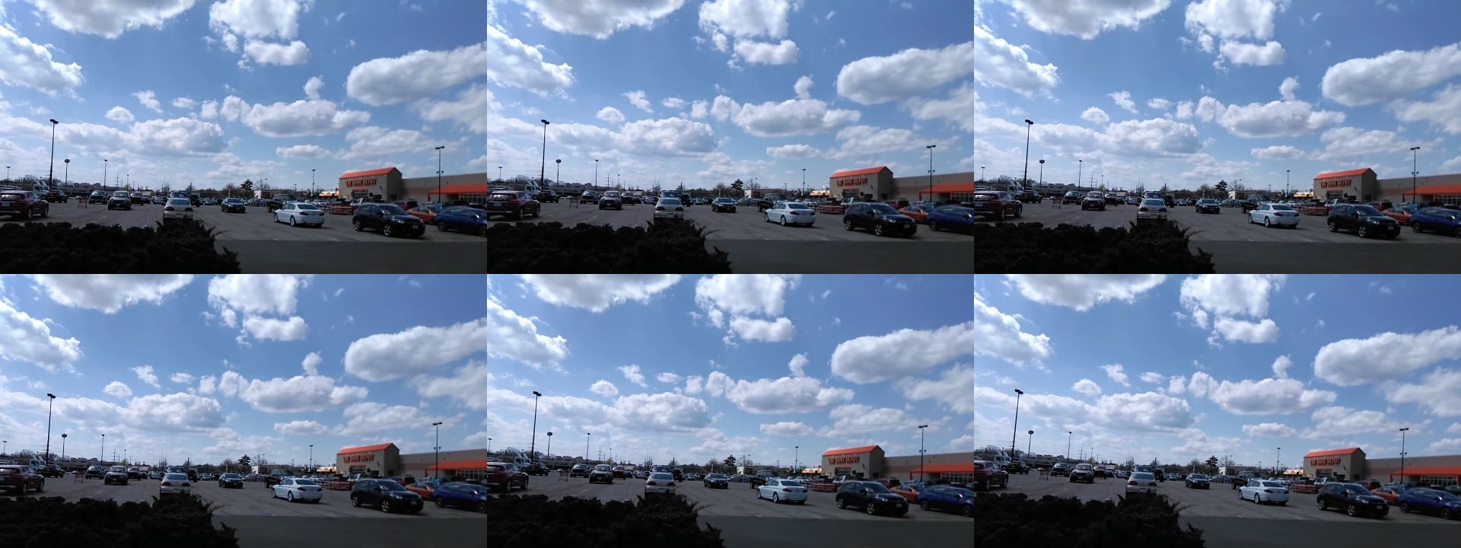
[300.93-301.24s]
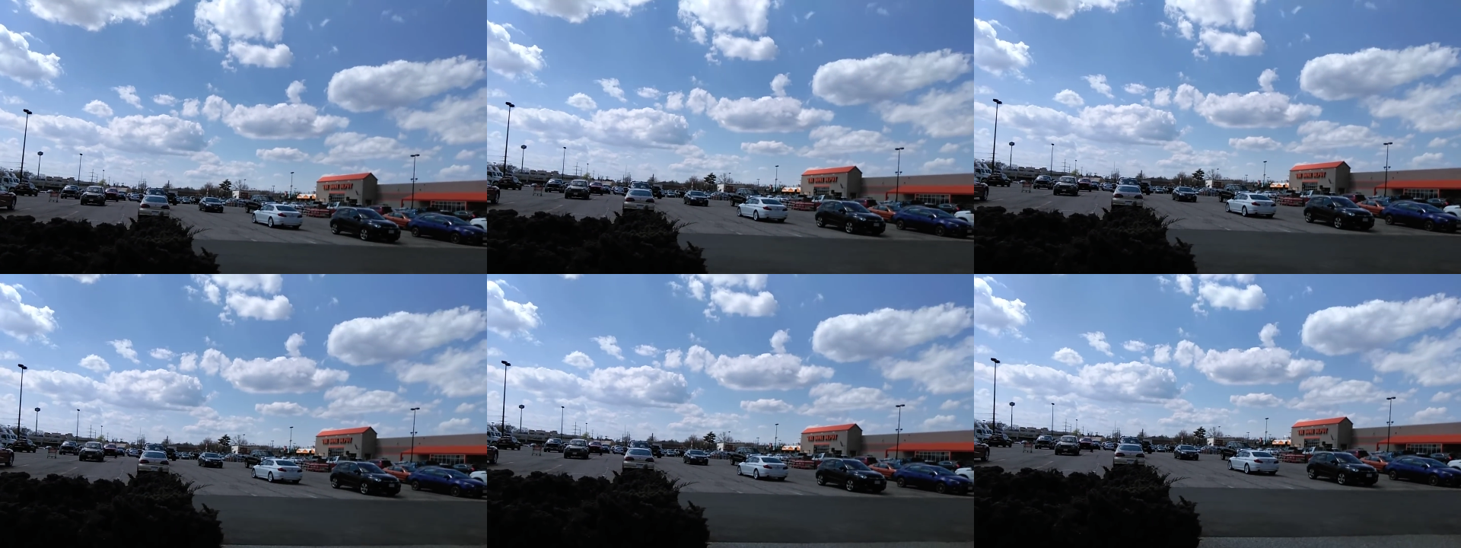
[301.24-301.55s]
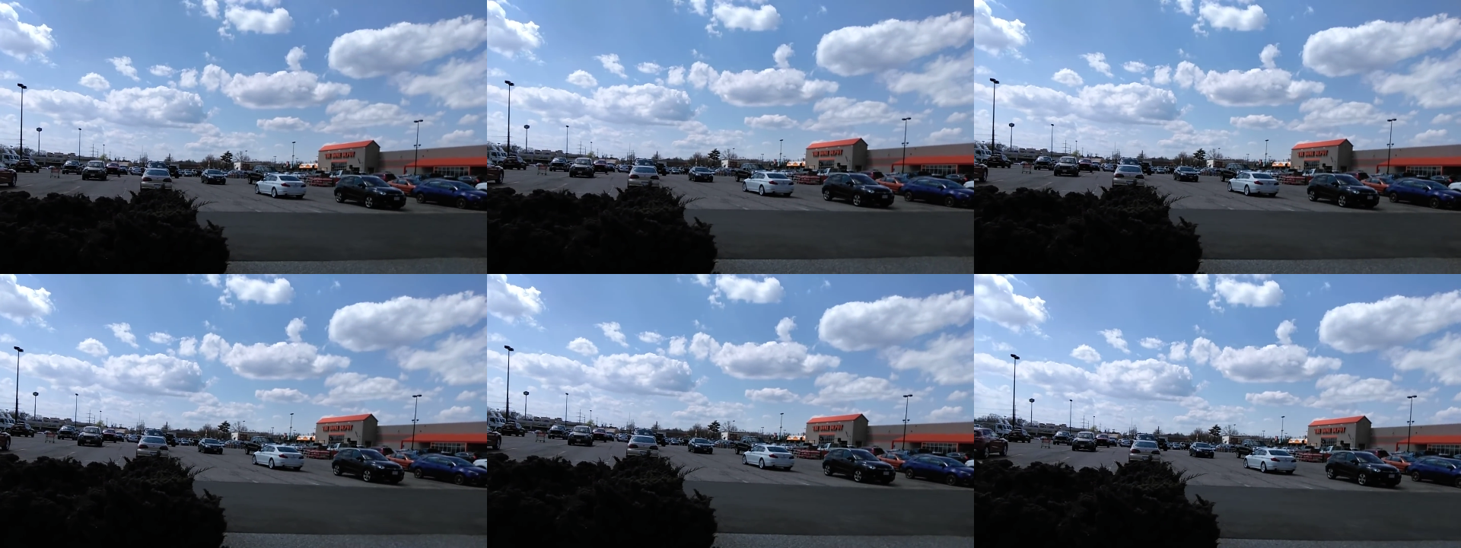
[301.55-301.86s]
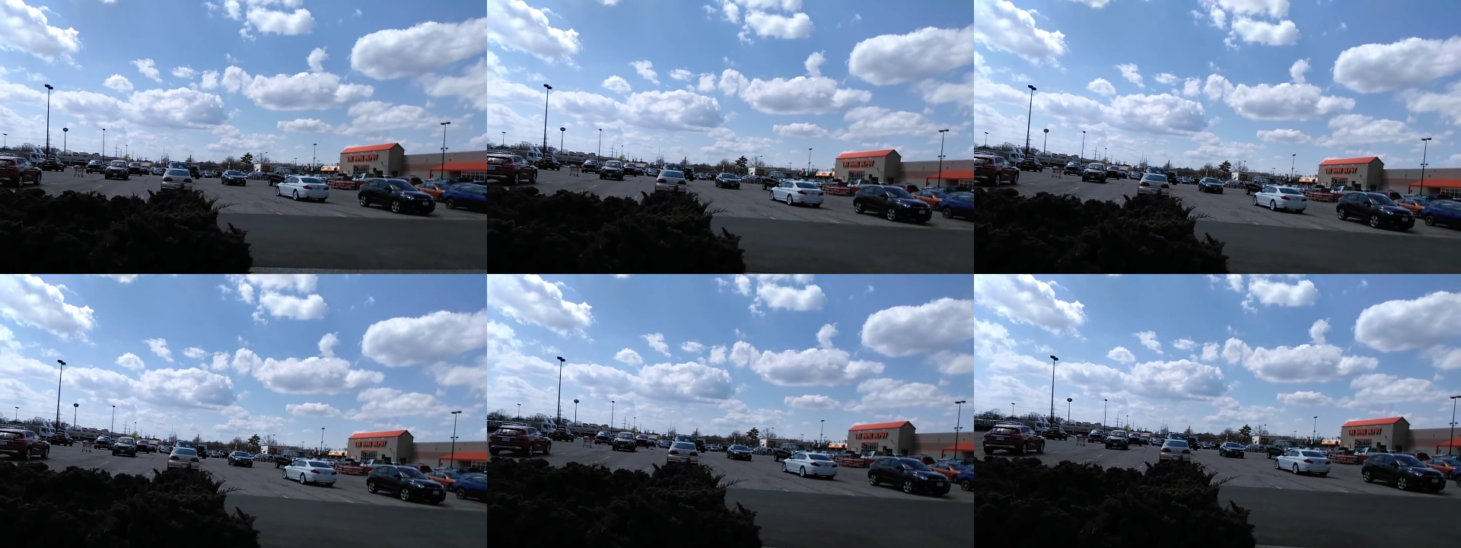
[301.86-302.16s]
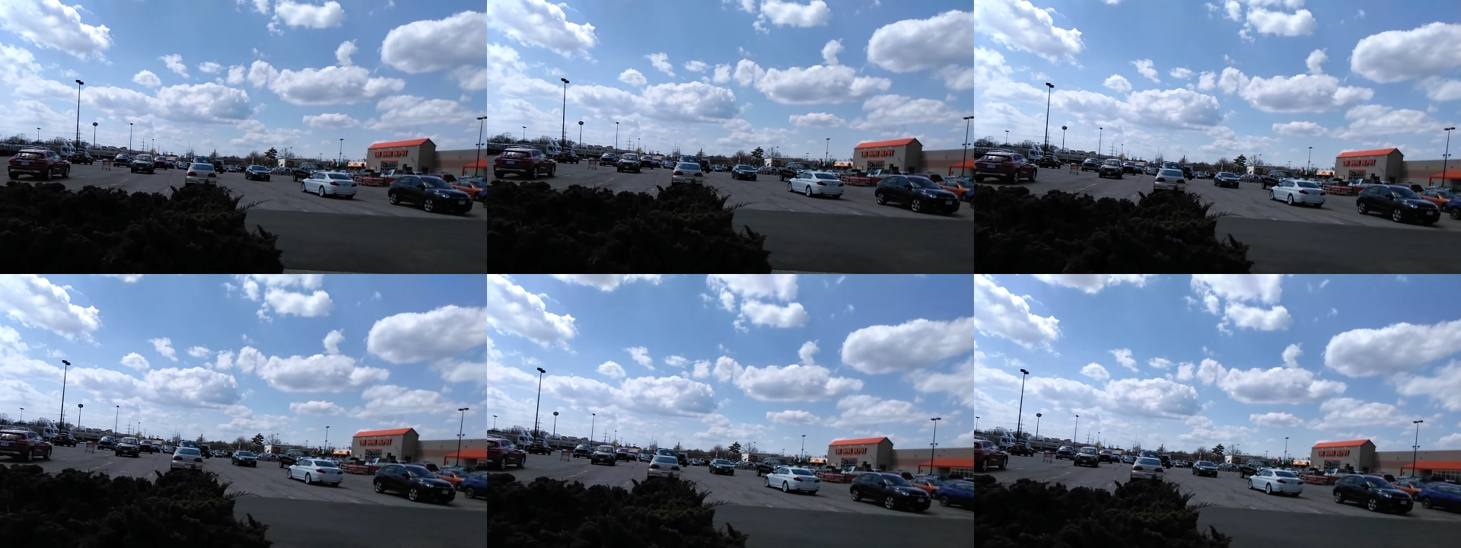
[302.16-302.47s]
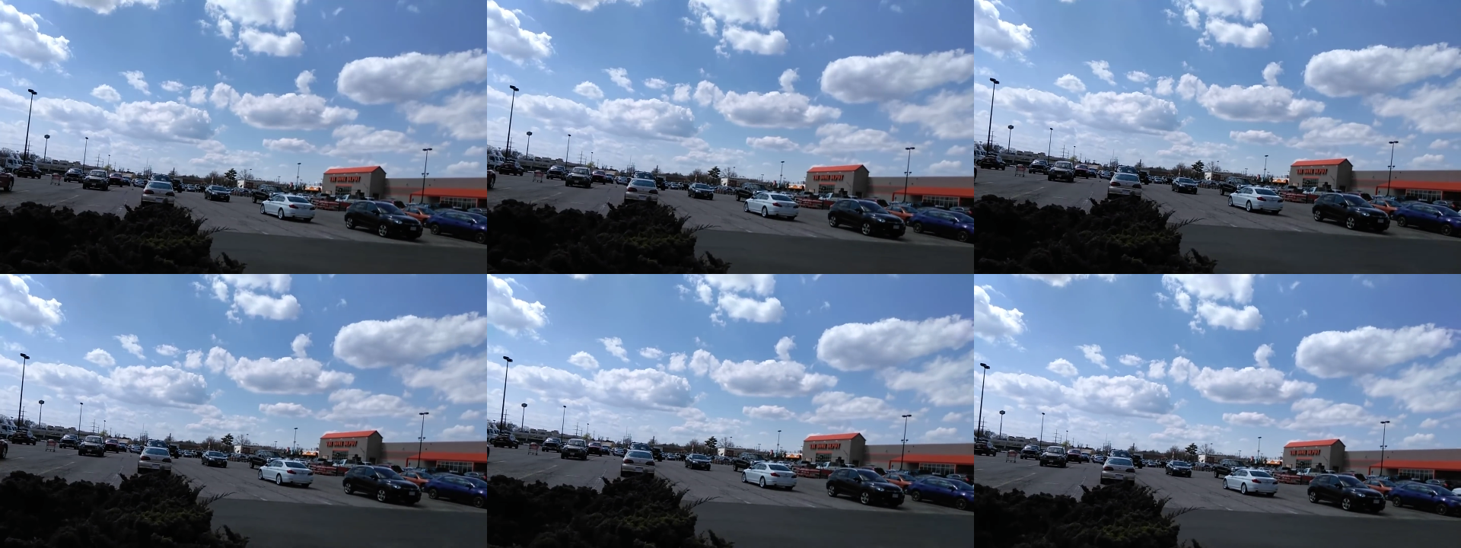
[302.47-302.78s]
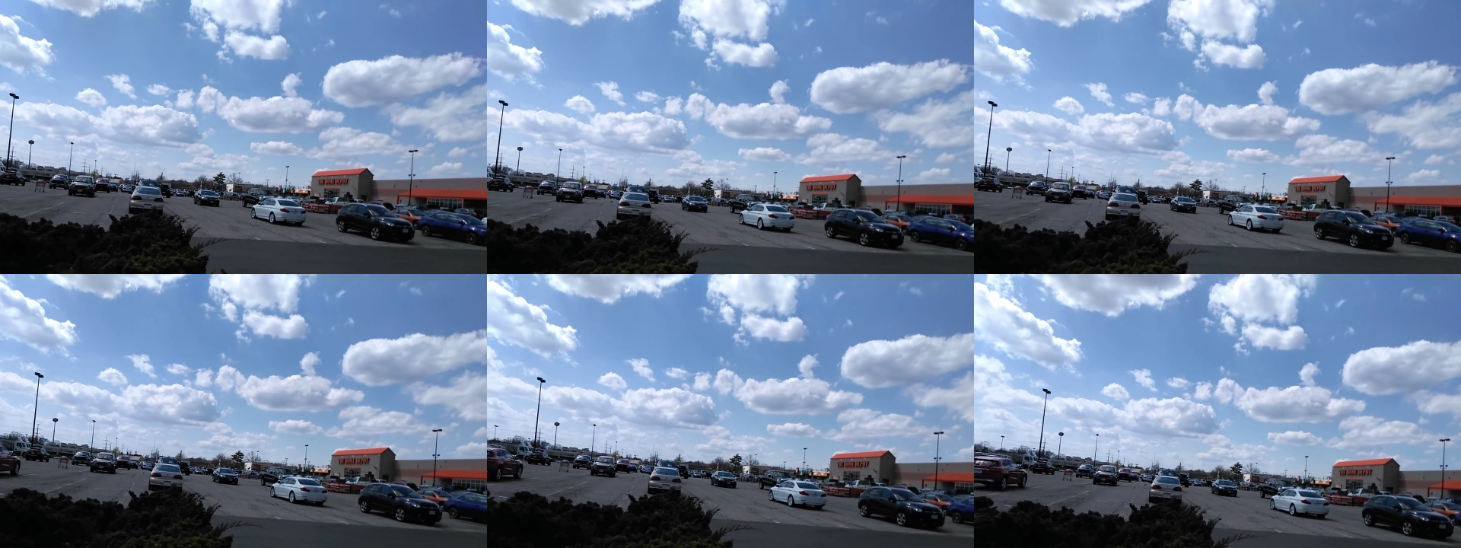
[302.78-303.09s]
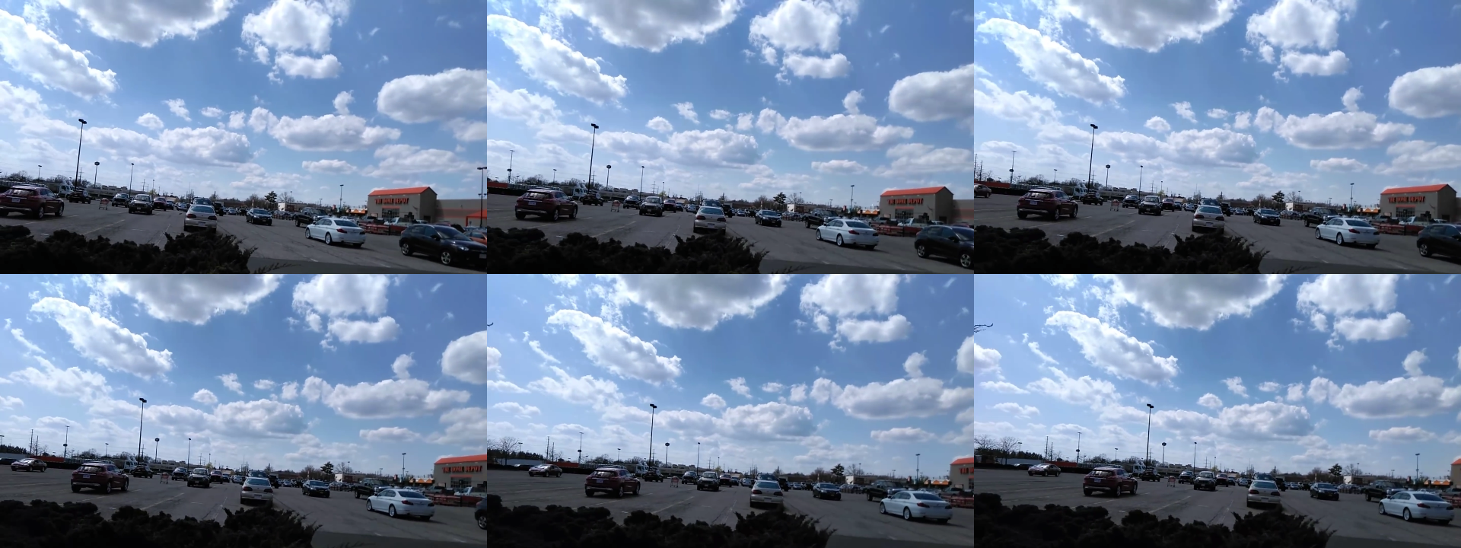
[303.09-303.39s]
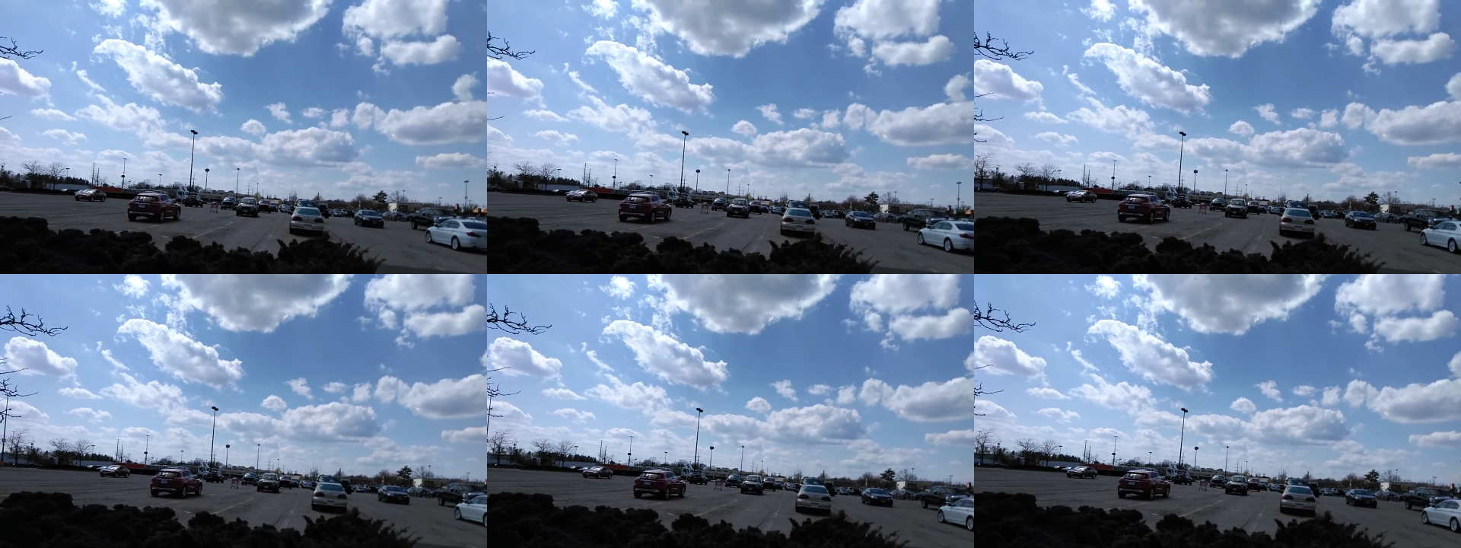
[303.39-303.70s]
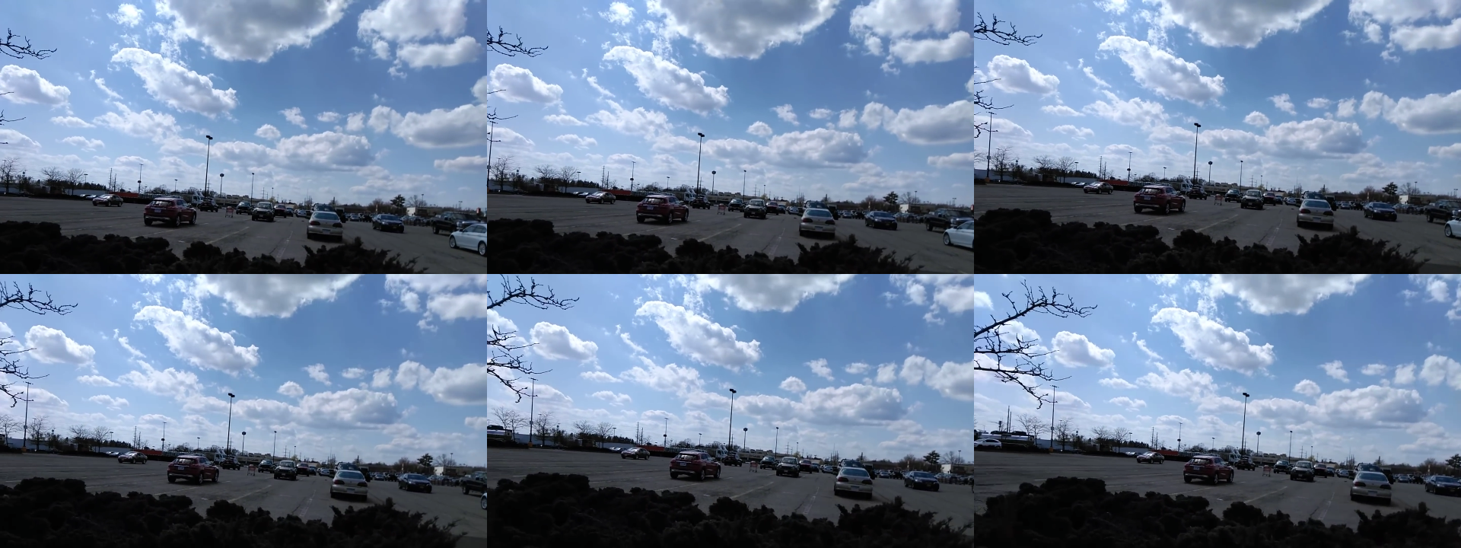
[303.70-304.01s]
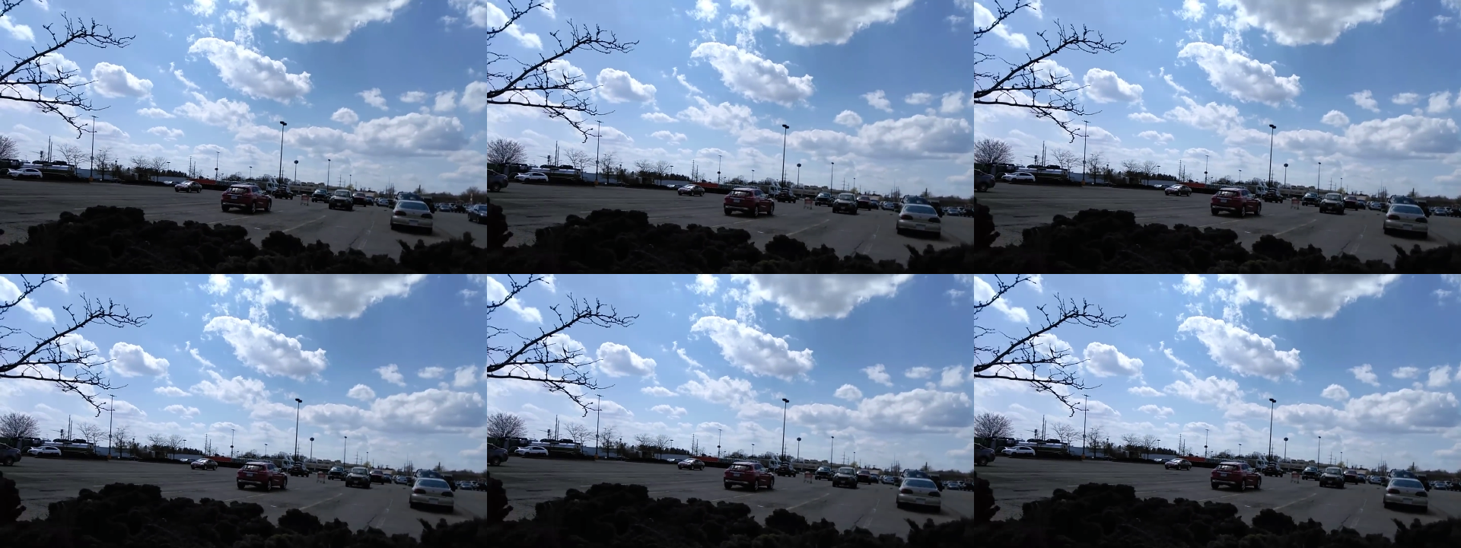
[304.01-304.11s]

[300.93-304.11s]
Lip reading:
No face is visible, so there are no lips to read.